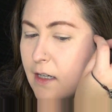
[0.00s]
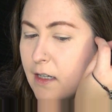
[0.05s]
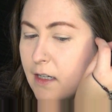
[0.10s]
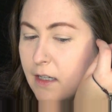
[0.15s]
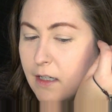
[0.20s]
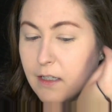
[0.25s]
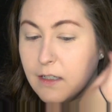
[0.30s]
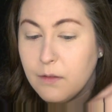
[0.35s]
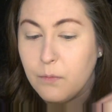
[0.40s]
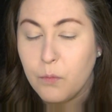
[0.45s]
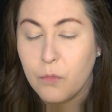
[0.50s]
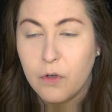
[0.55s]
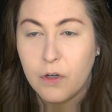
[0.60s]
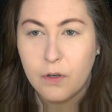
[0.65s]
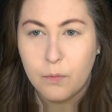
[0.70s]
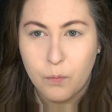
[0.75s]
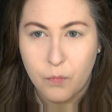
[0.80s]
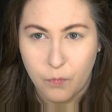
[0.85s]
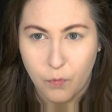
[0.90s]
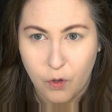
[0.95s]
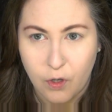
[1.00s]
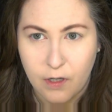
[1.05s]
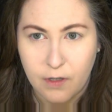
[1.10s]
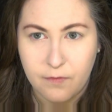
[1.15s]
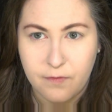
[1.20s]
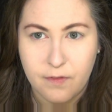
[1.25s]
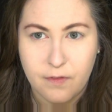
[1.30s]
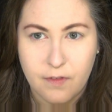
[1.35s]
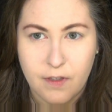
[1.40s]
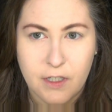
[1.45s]
in more
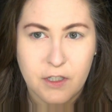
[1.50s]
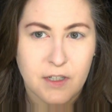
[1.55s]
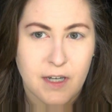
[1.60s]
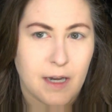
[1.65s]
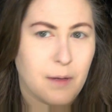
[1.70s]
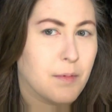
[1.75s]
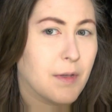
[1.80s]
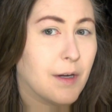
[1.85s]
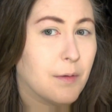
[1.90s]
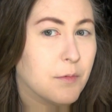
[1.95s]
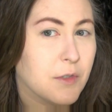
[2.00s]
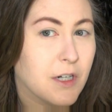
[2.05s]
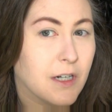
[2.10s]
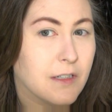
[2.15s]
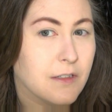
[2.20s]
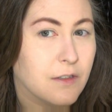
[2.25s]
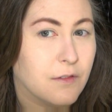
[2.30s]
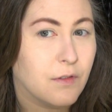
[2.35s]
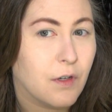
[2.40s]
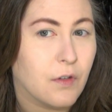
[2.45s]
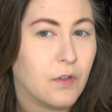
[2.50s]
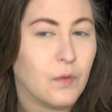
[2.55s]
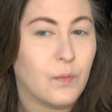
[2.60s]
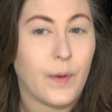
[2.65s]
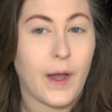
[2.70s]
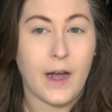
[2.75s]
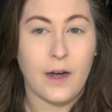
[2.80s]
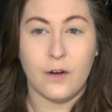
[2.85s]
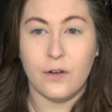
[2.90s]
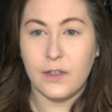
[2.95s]
of the shape that I'm trying to grow them
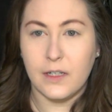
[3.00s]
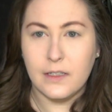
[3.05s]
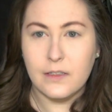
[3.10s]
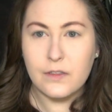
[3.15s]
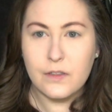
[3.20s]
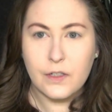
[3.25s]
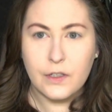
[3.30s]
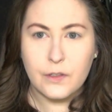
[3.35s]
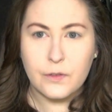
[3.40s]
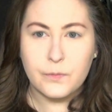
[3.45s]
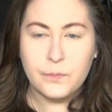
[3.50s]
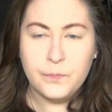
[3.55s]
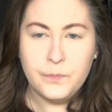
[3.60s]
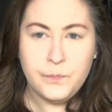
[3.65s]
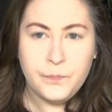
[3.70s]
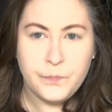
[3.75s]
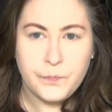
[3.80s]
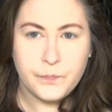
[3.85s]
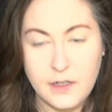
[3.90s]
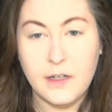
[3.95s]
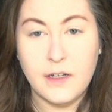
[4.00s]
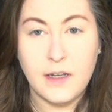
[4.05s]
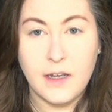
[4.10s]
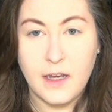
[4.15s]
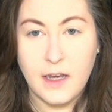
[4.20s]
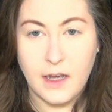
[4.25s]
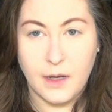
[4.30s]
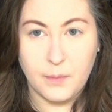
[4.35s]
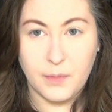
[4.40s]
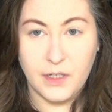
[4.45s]
out into.
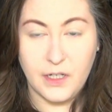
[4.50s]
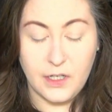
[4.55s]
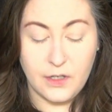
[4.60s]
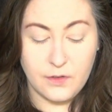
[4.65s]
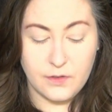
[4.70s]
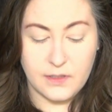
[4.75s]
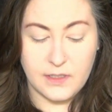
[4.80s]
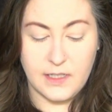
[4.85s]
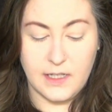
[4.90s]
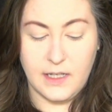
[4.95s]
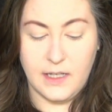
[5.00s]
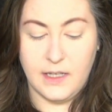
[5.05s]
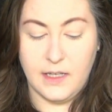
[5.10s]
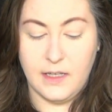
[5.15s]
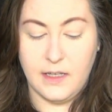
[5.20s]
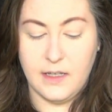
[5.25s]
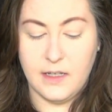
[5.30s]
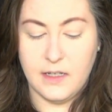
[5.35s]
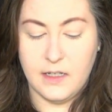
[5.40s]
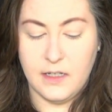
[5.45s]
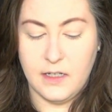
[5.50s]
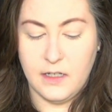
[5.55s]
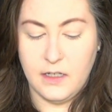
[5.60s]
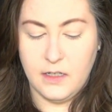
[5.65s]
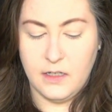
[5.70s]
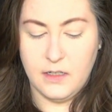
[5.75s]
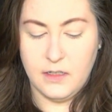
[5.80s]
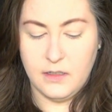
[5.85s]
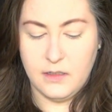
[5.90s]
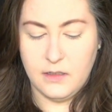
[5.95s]
I'm going to use the
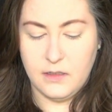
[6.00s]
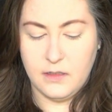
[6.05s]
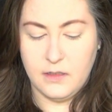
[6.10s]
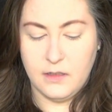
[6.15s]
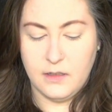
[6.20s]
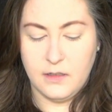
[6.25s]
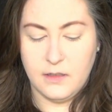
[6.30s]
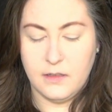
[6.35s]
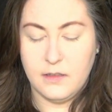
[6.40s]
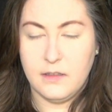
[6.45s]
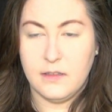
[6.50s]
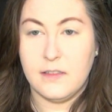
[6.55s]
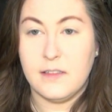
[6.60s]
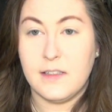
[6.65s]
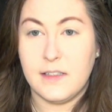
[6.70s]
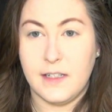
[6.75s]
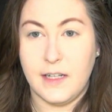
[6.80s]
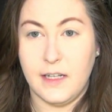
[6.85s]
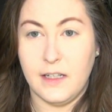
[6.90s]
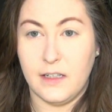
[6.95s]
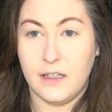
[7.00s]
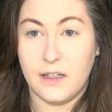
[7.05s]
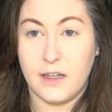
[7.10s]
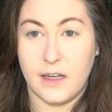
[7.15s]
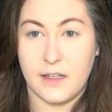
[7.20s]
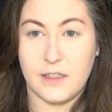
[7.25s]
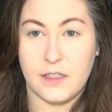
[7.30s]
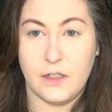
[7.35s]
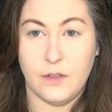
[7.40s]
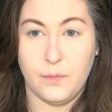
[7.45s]
Stila
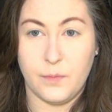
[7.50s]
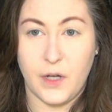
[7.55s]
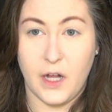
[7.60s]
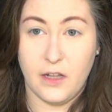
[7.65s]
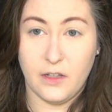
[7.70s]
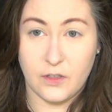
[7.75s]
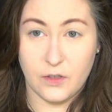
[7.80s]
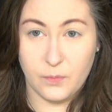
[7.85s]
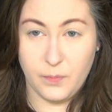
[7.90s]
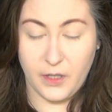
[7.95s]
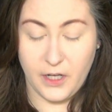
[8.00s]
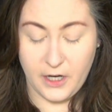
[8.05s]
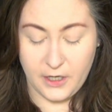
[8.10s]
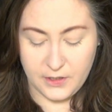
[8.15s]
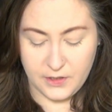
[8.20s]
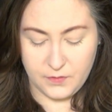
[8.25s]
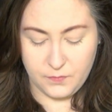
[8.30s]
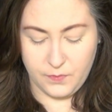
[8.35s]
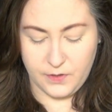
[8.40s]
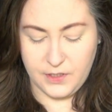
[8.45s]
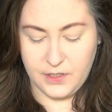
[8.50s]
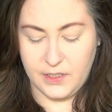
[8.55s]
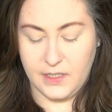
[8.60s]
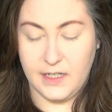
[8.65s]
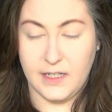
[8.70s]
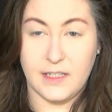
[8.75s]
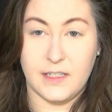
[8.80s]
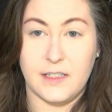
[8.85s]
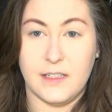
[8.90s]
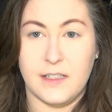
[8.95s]
Custom Color Blush, which
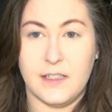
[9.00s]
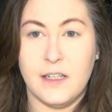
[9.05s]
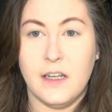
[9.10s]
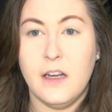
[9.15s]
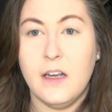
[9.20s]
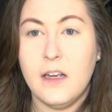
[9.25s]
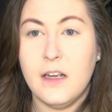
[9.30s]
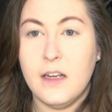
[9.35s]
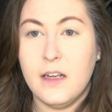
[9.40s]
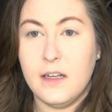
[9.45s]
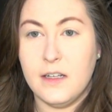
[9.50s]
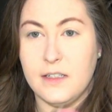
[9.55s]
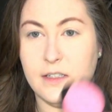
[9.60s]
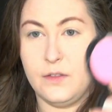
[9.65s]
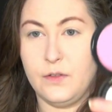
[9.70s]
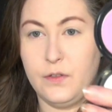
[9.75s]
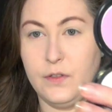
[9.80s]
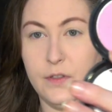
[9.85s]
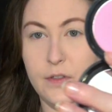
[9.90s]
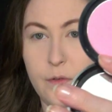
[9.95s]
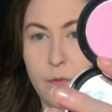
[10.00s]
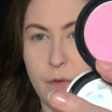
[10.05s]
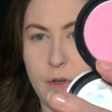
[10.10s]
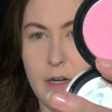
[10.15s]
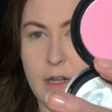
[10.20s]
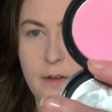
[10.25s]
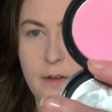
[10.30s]
is sort